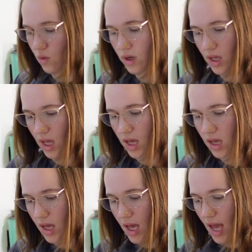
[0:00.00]

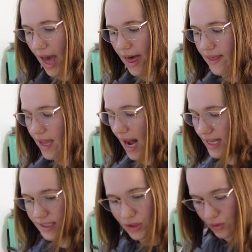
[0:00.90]
Okay, and then
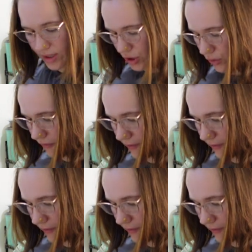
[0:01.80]
as soon as you